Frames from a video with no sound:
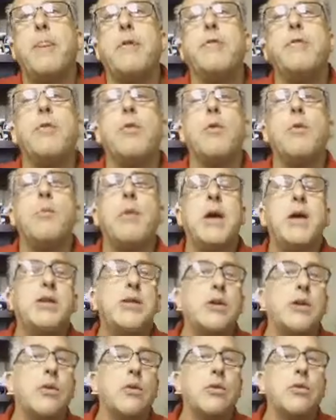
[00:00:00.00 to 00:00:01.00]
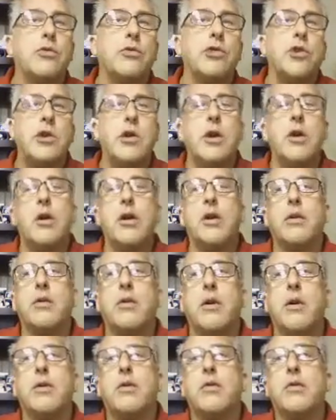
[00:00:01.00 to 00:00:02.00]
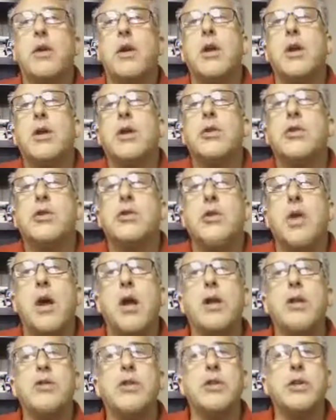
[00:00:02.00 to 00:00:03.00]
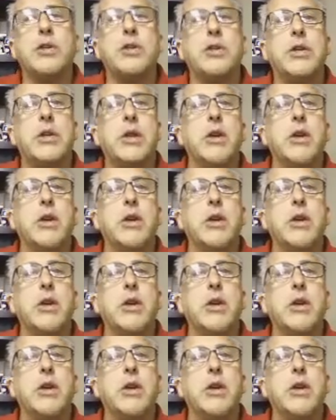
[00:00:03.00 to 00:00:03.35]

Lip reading: four basic or generic strategies: